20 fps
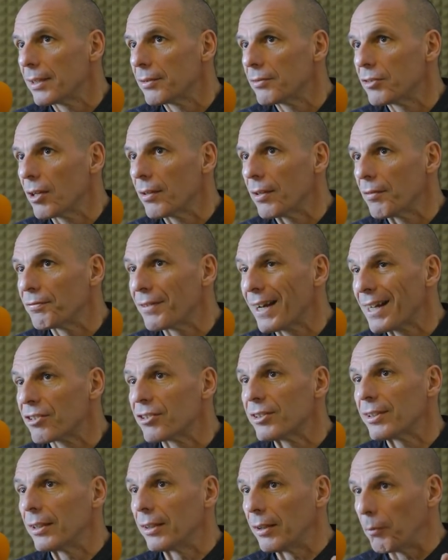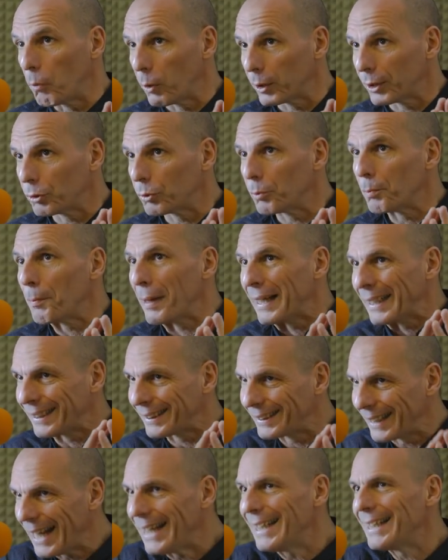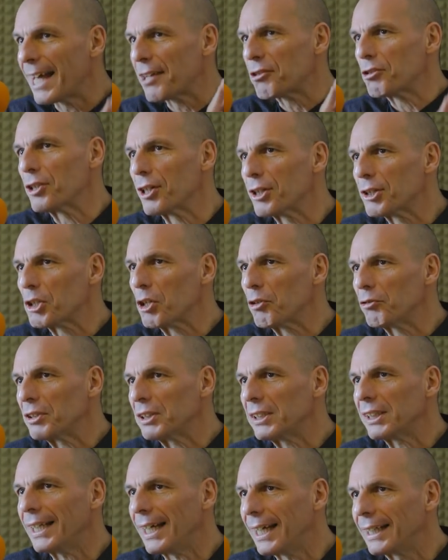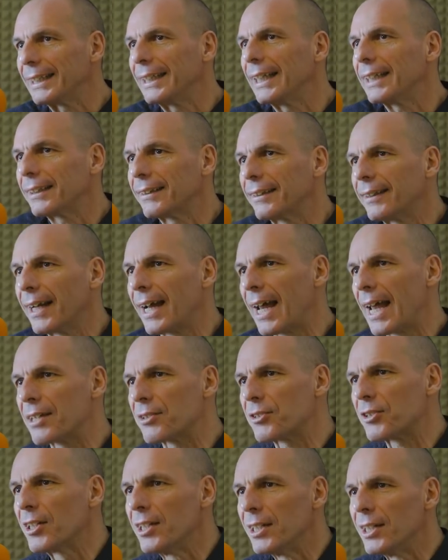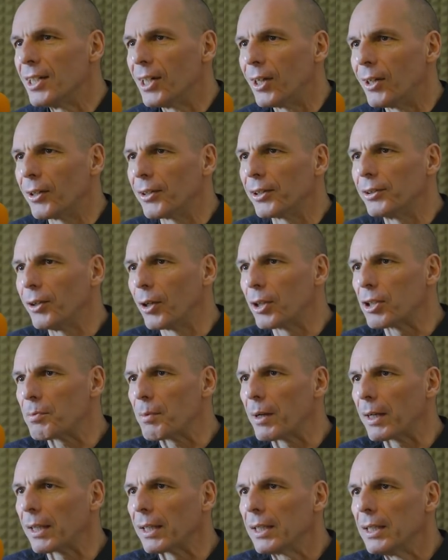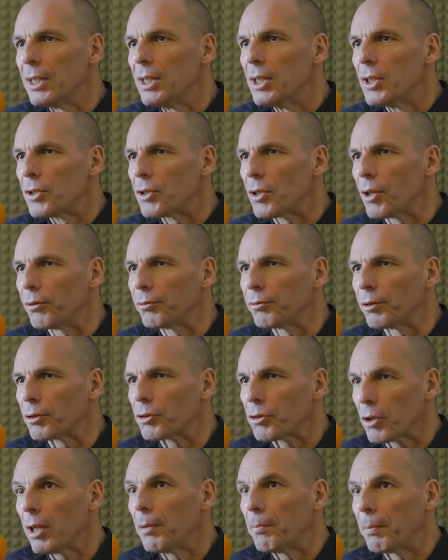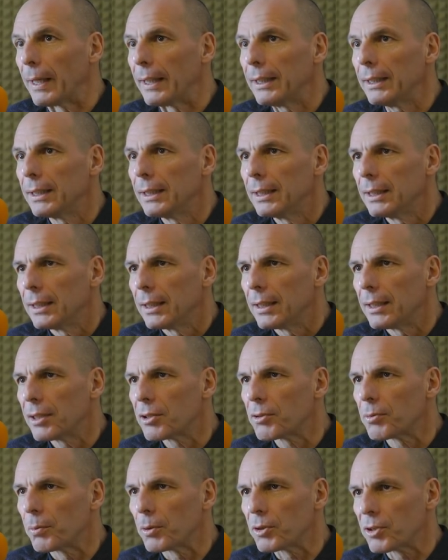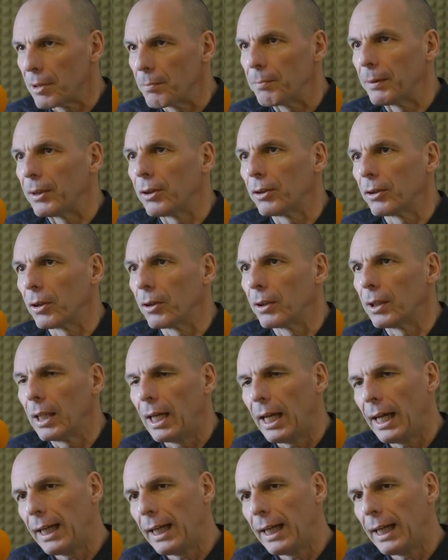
The French wanted to maintain national sovereignty and get their hands on the Deutschmark. So for Schäuble, this was simply not on.